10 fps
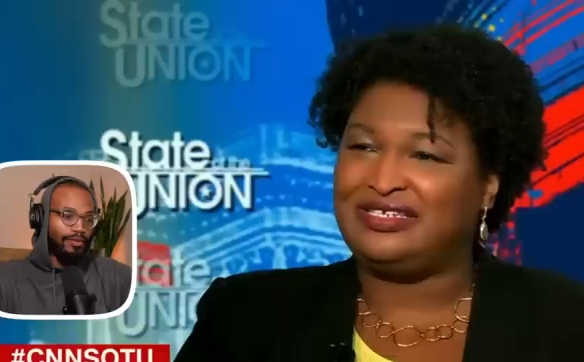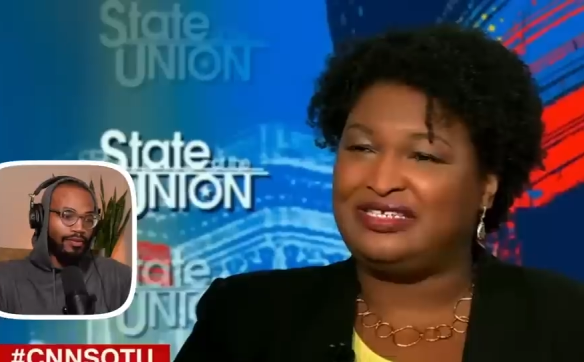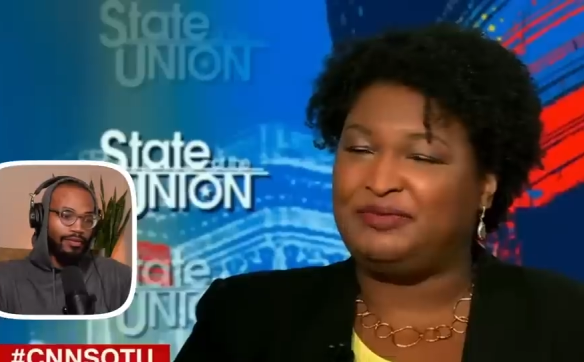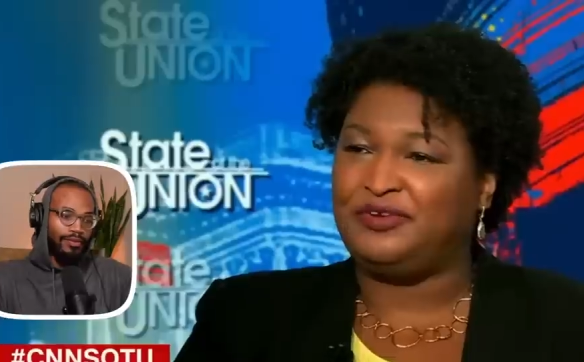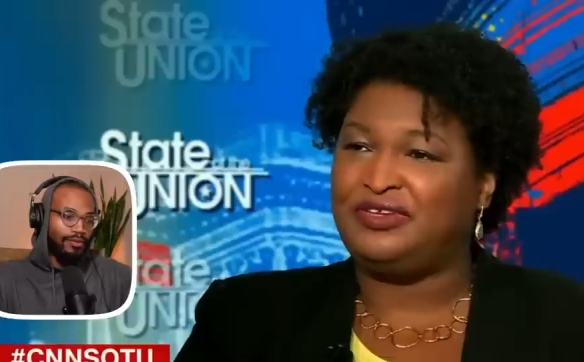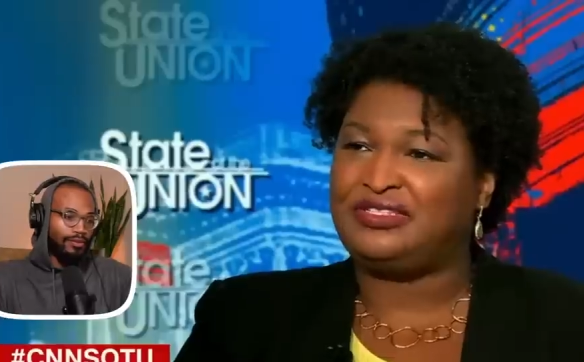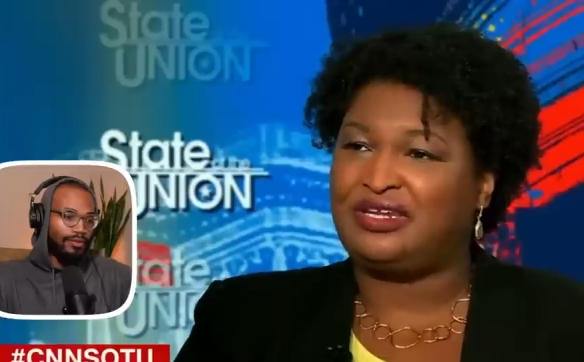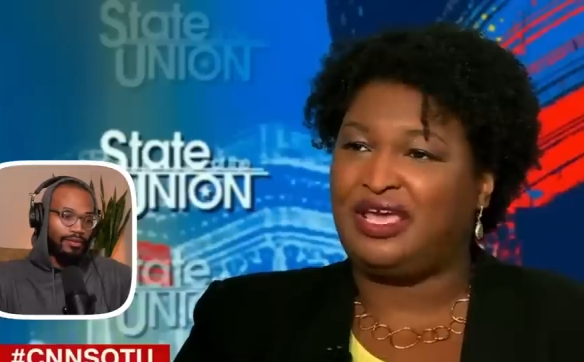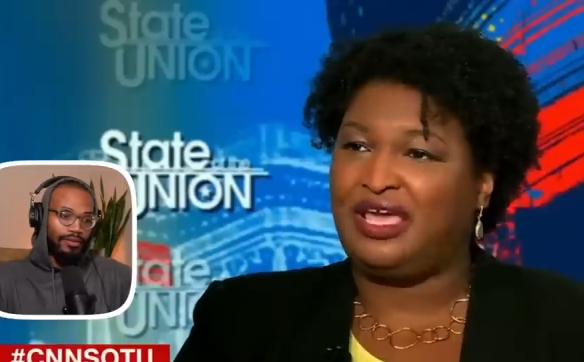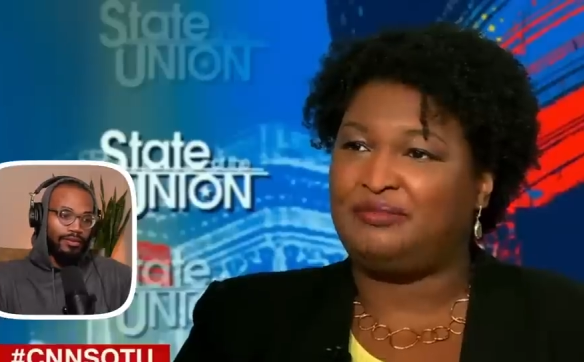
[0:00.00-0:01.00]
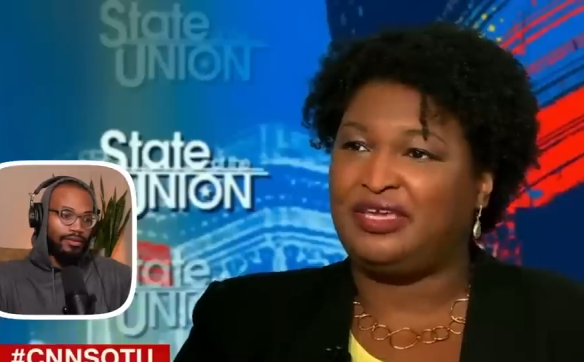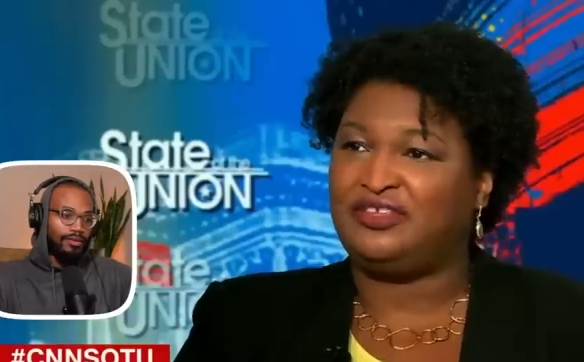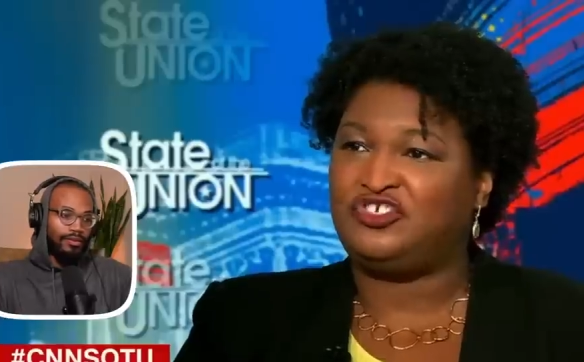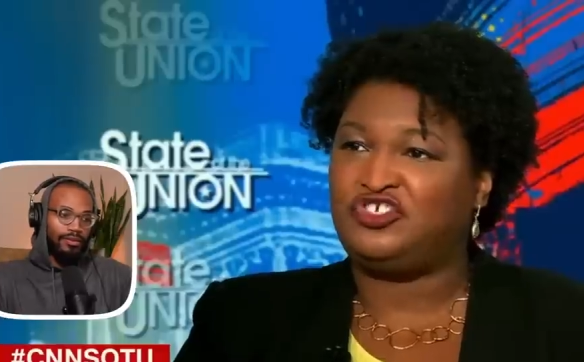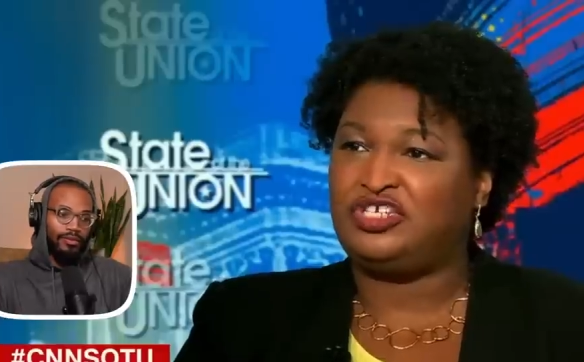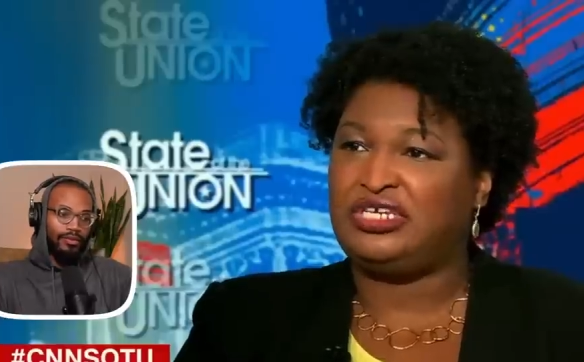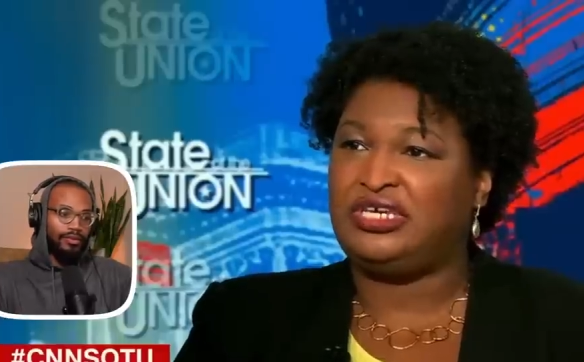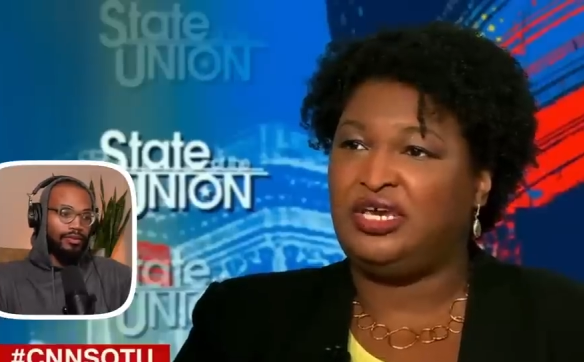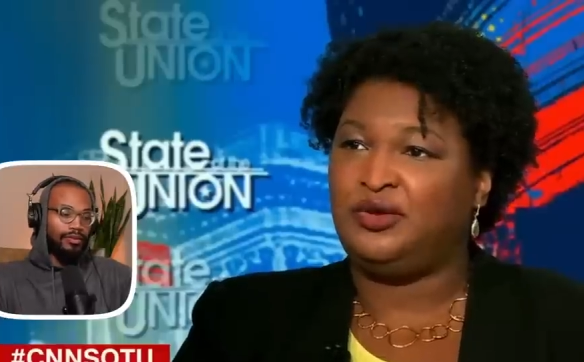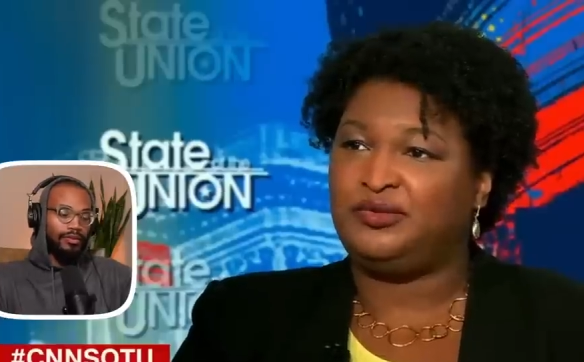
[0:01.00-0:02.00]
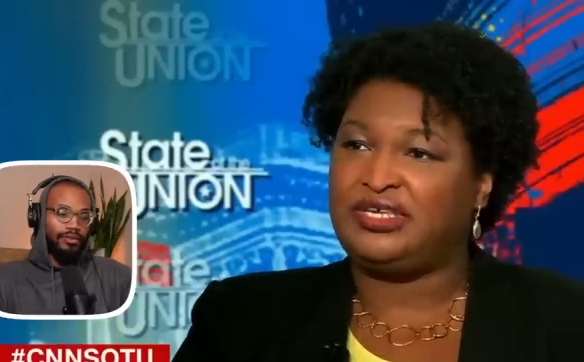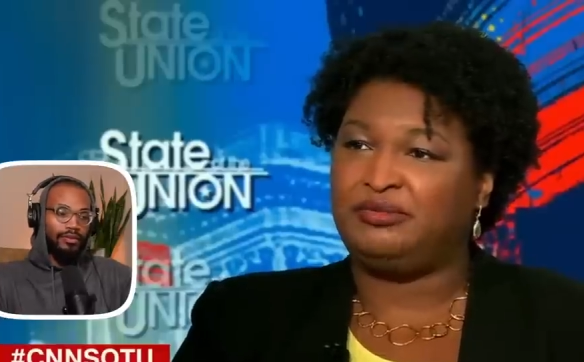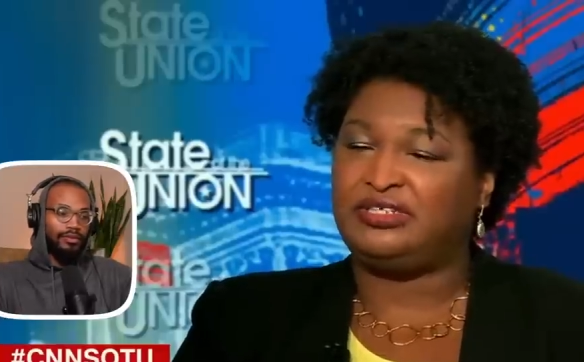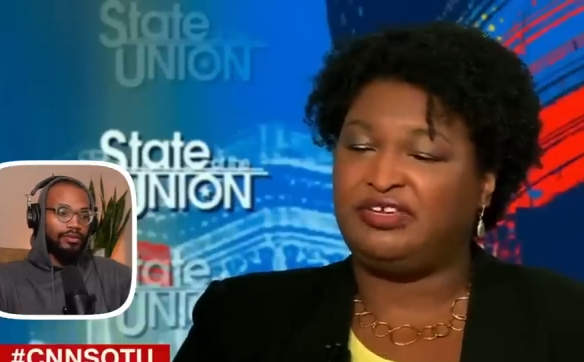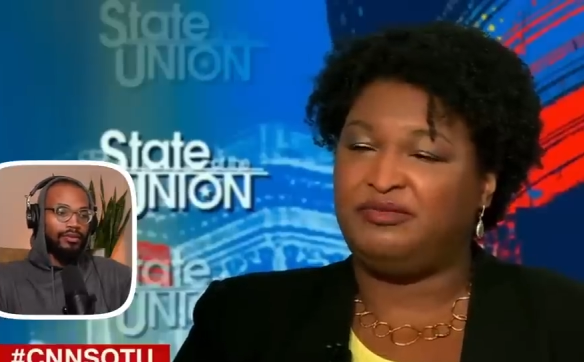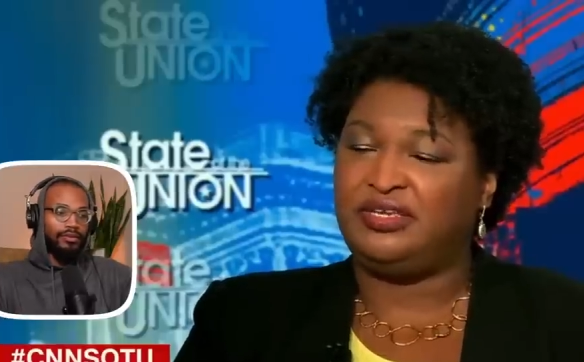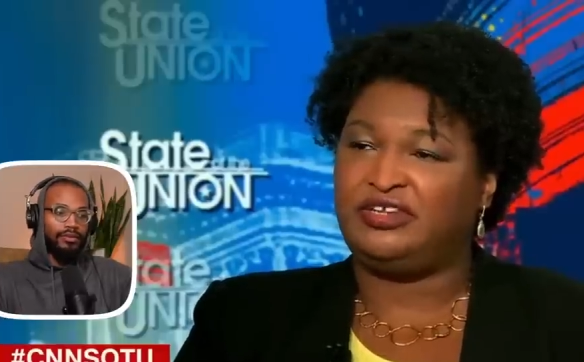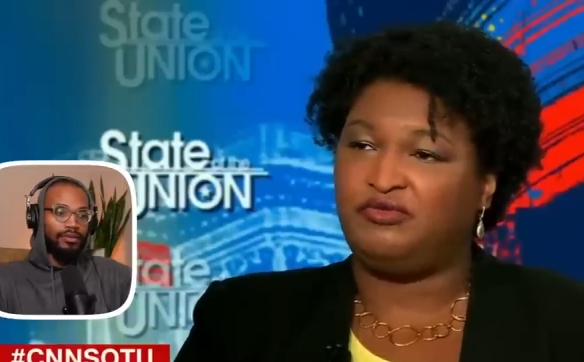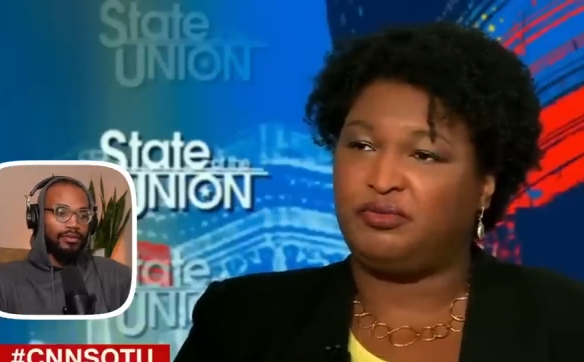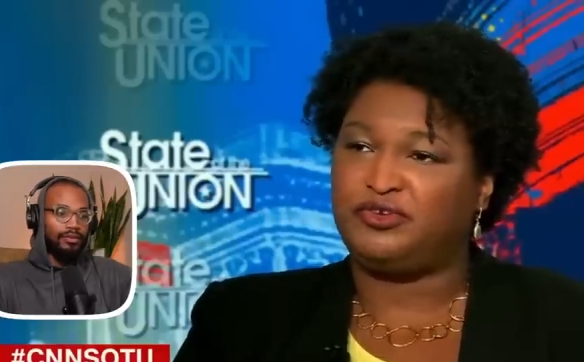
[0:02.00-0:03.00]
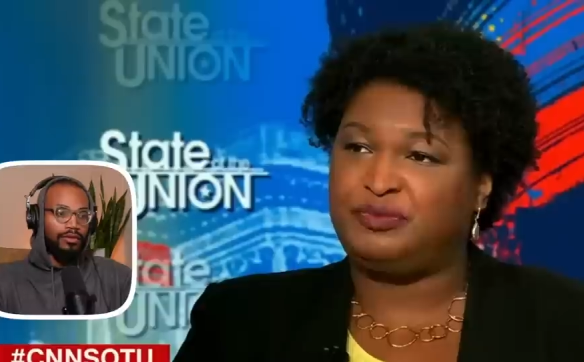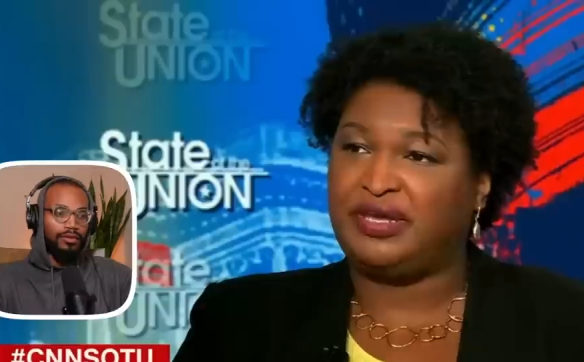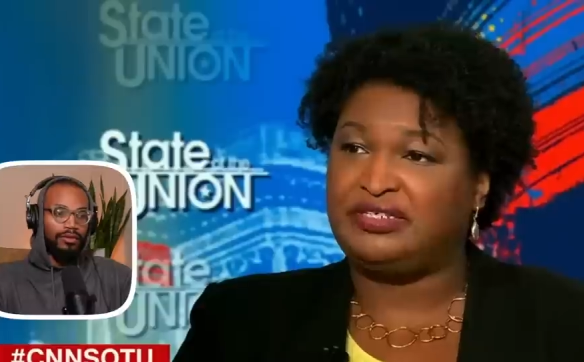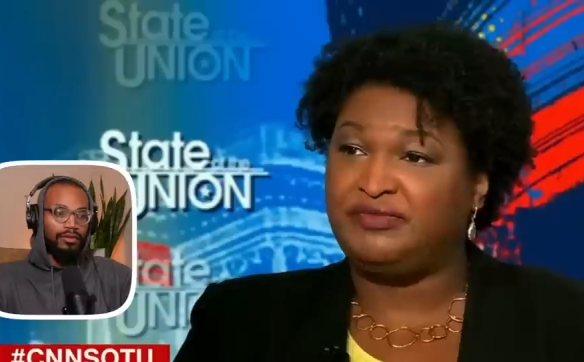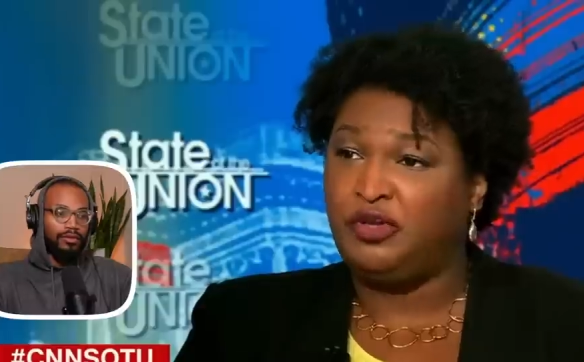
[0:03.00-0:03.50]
Speaker 1: an experience that I had because she was able to give me a different perspective.